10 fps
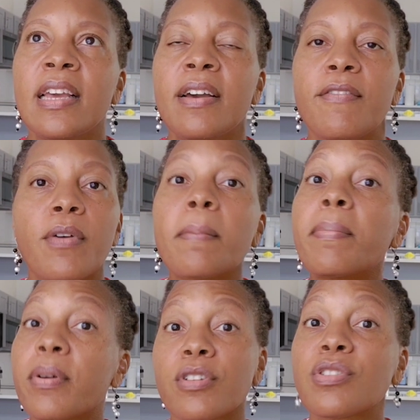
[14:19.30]
from
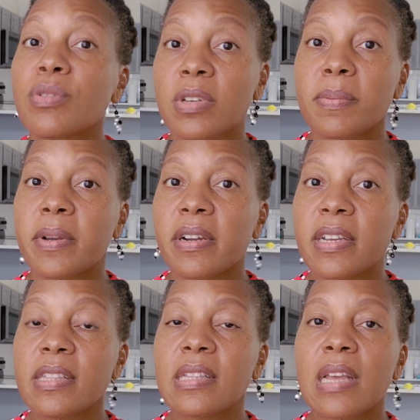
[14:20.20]
personal
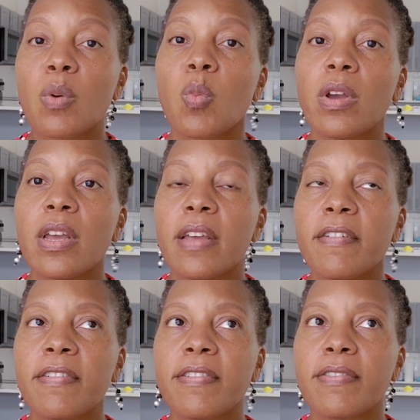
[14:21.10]
experience, like
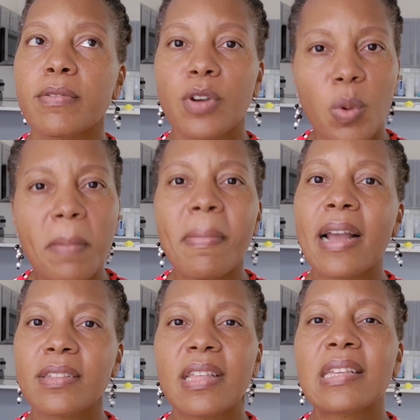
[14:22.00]
if going
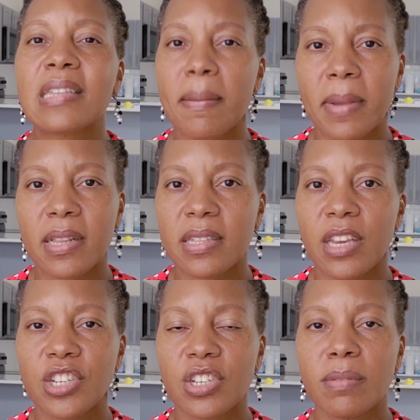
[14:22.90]
back to things like
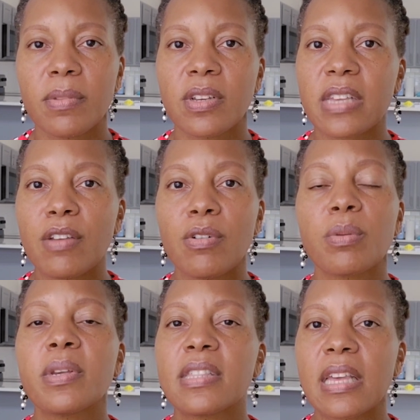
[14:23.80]
meditation, because I
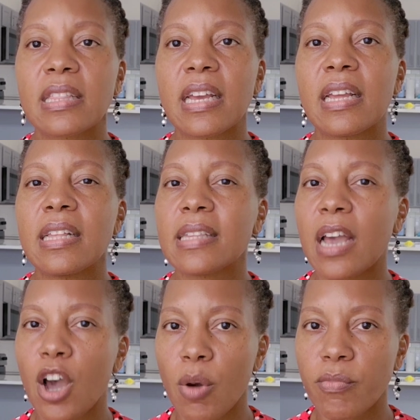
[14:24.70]
always think that it's
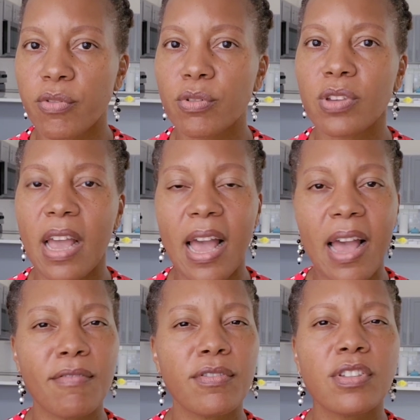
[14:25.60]
helpful to
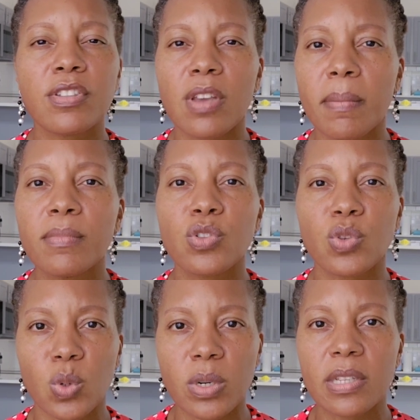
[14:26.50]
have some
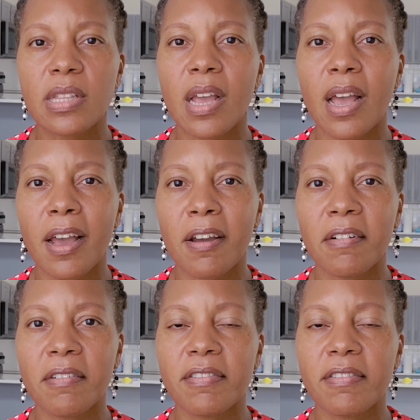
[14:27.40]
sort of